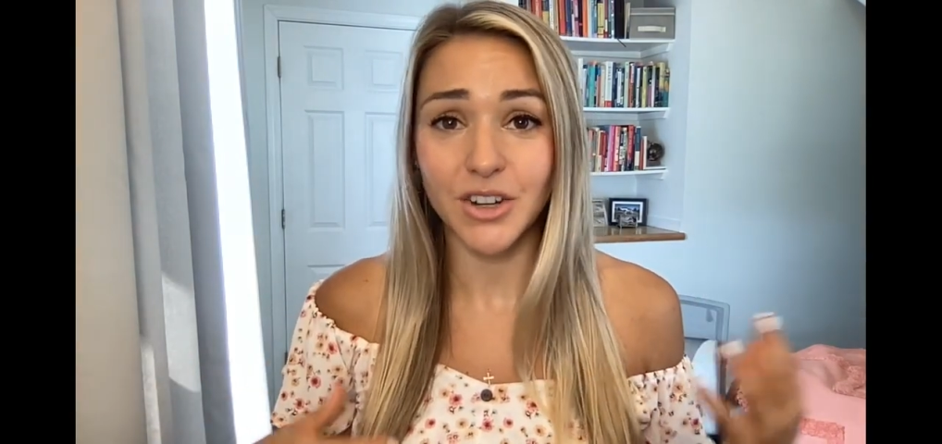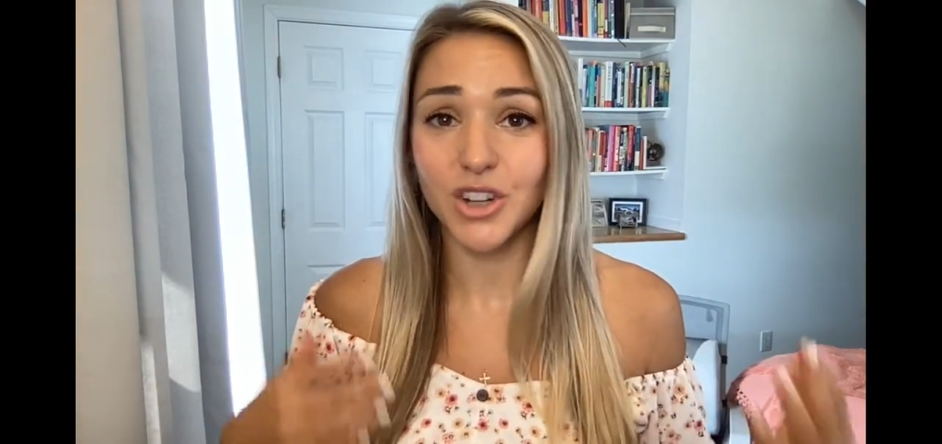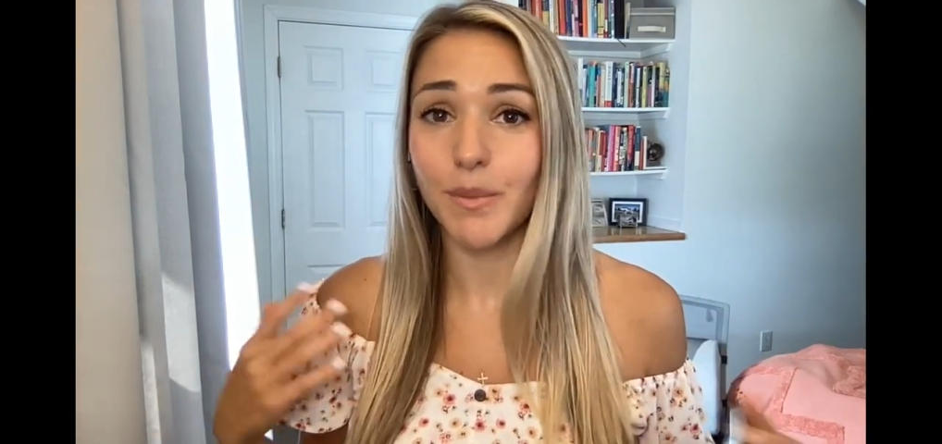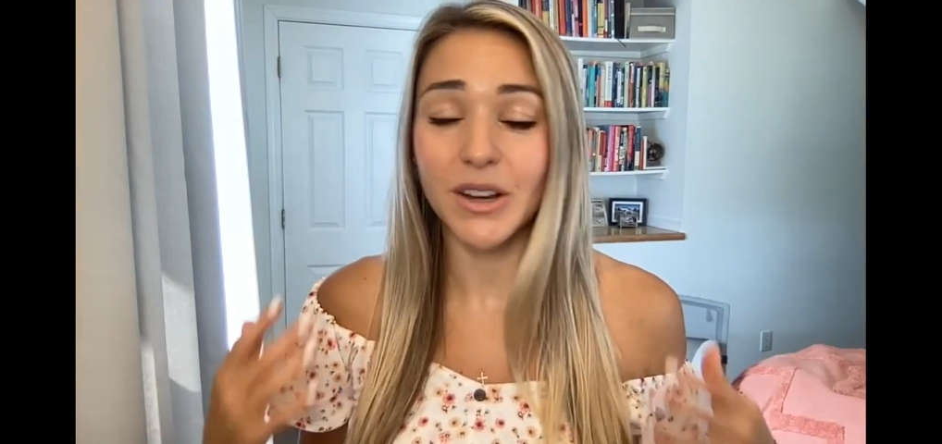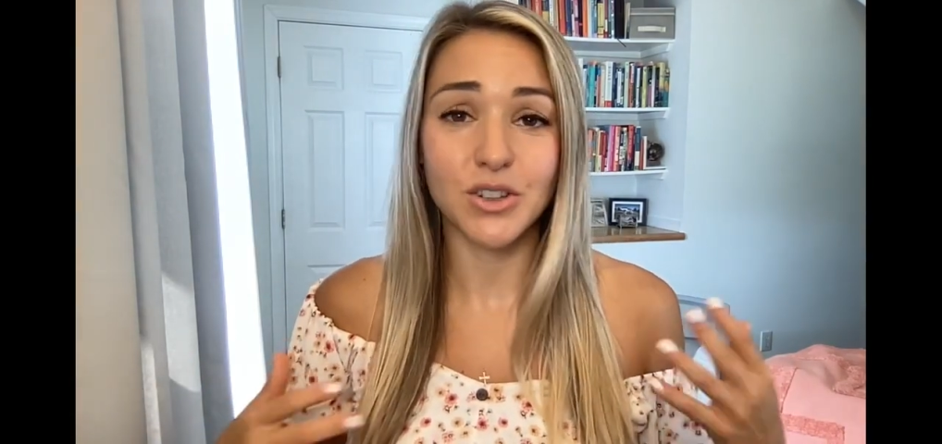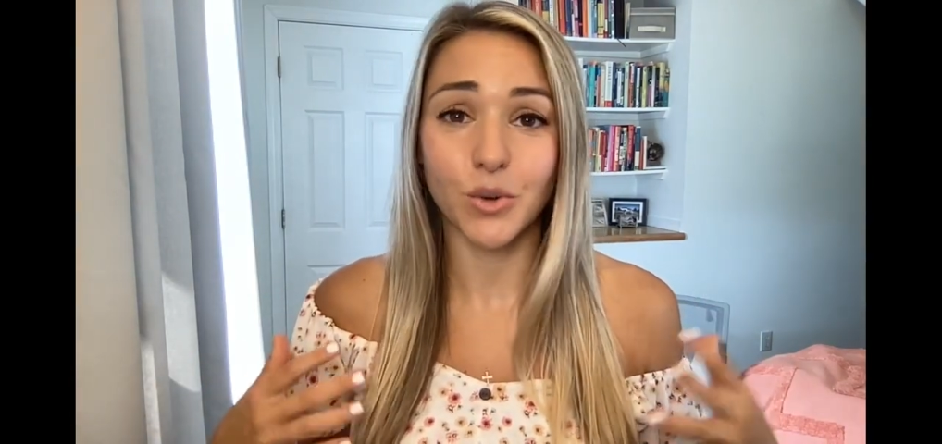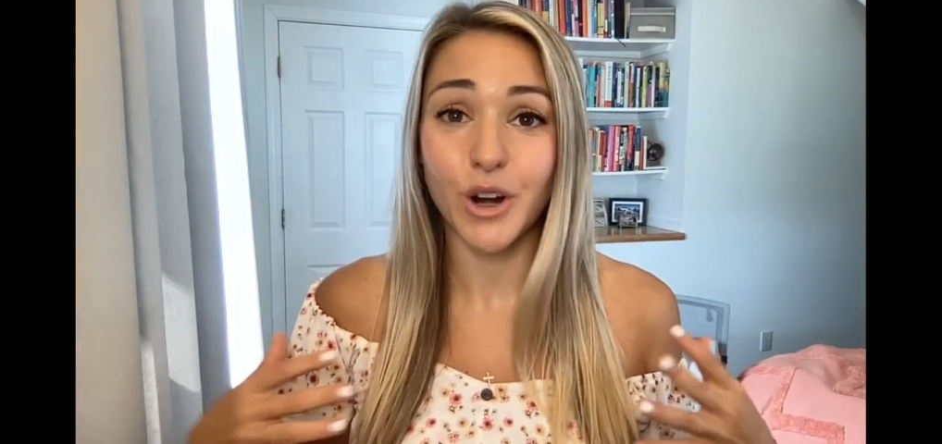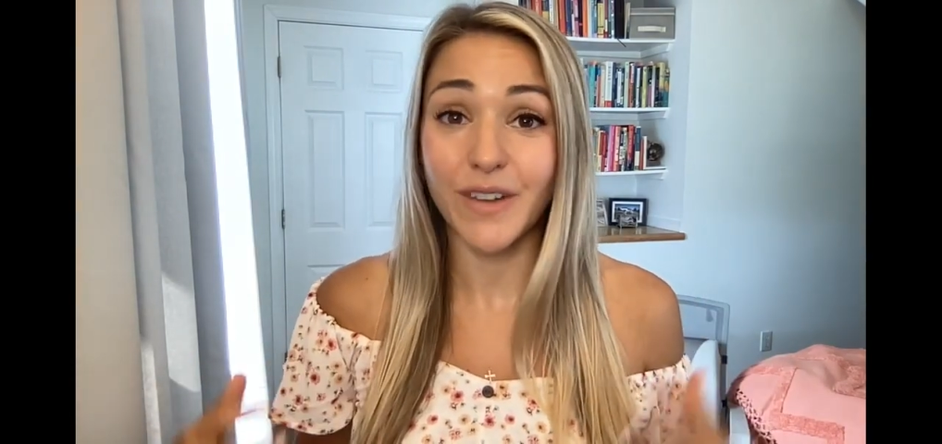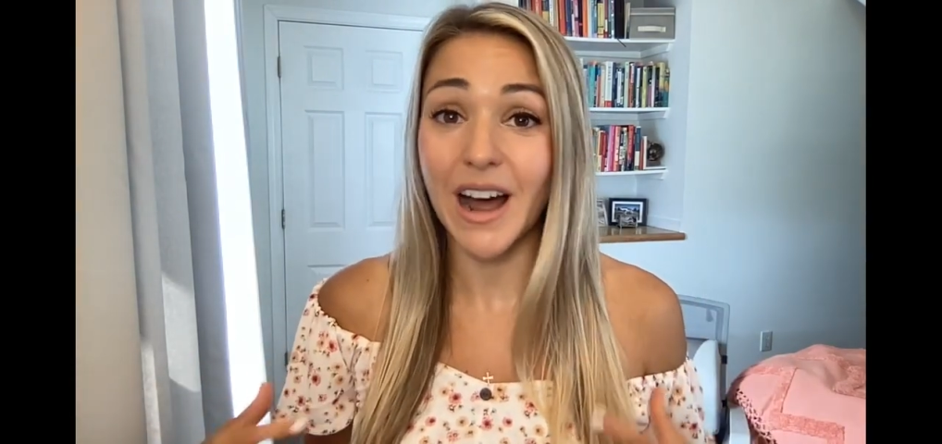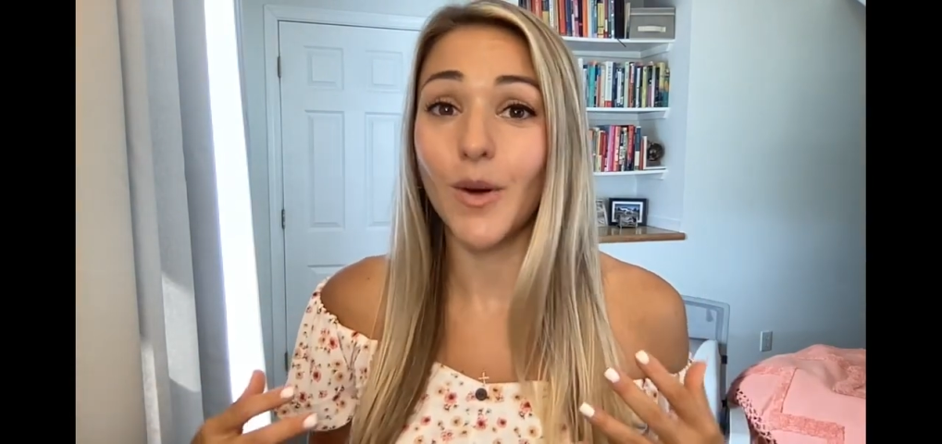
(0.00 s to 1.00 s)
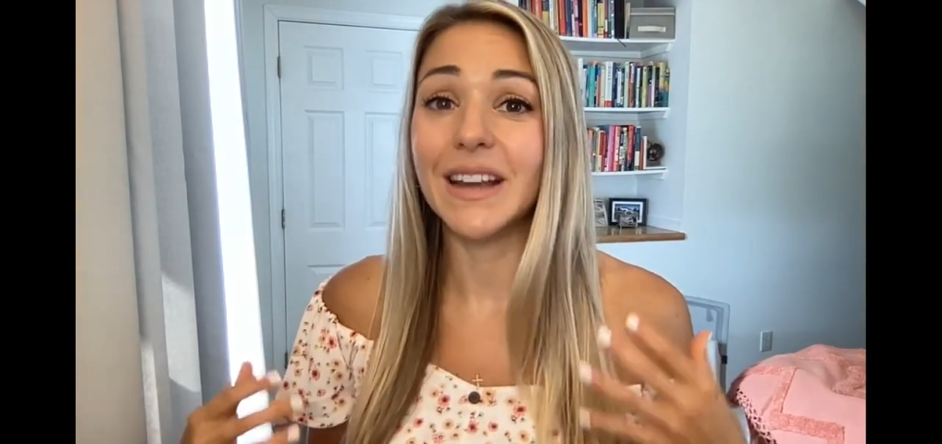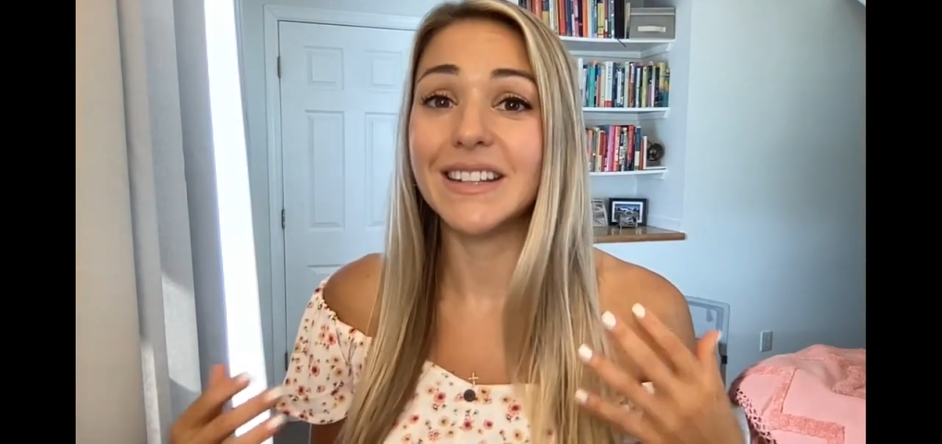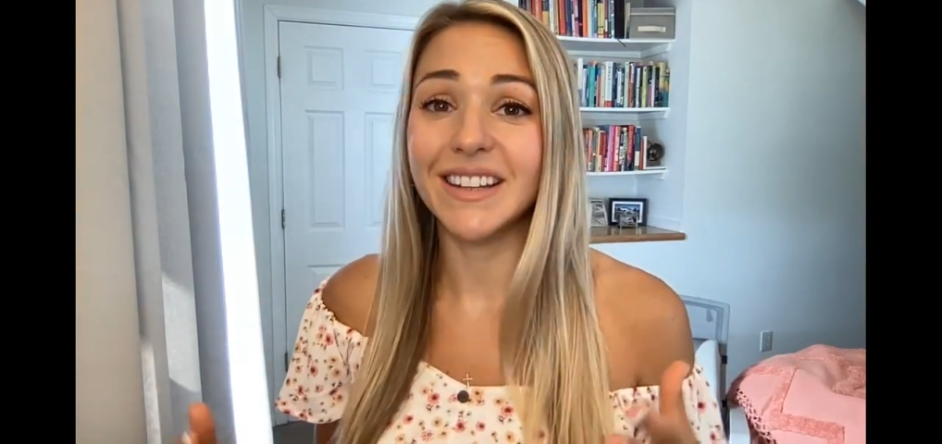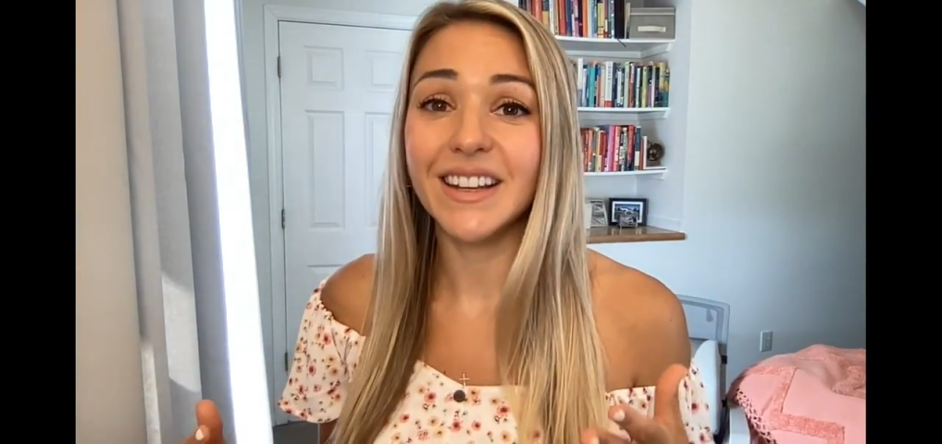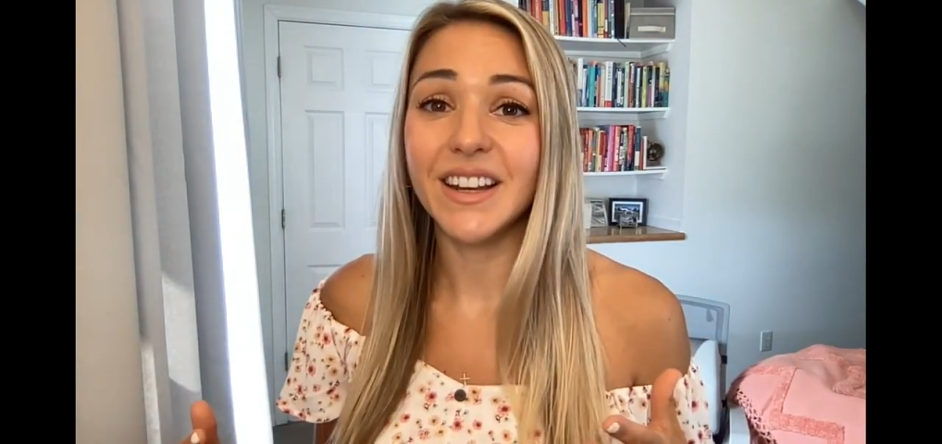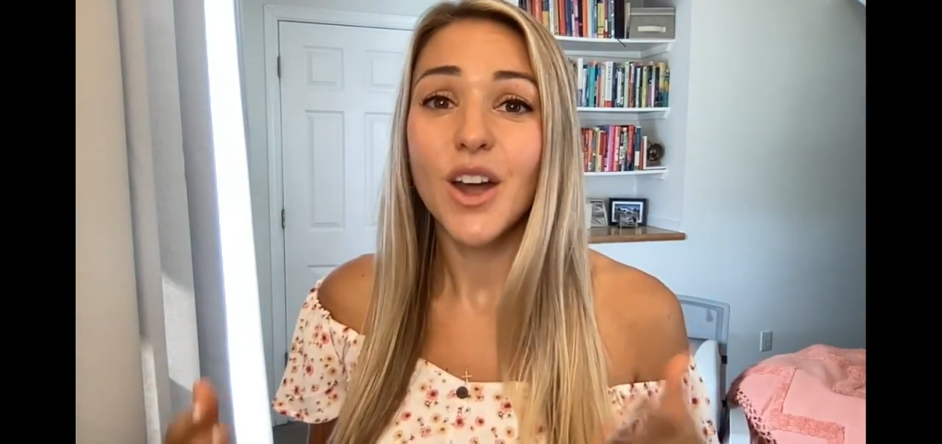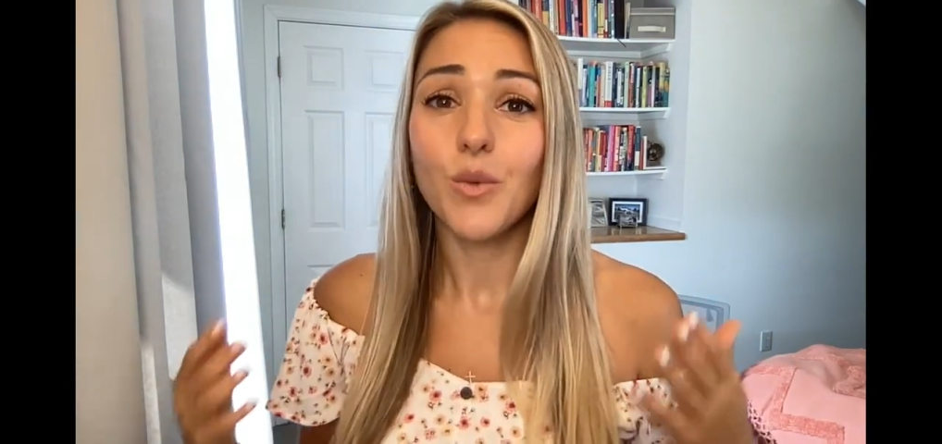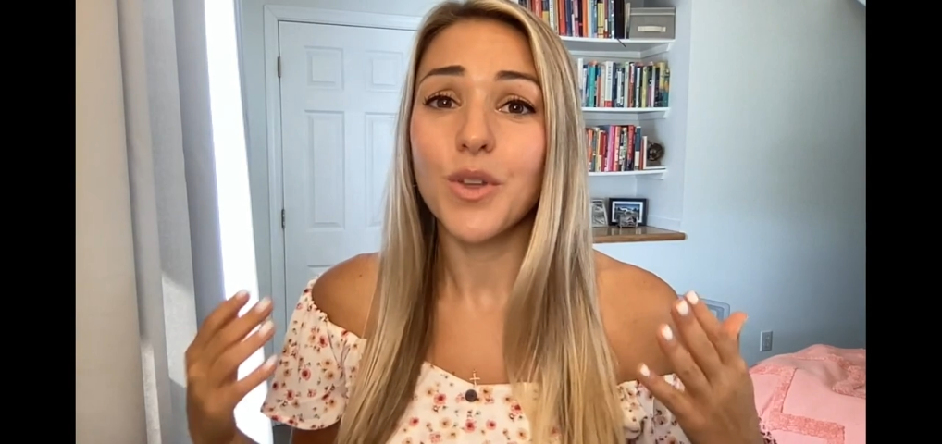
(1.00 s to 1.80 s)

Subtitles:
share my story of how I did it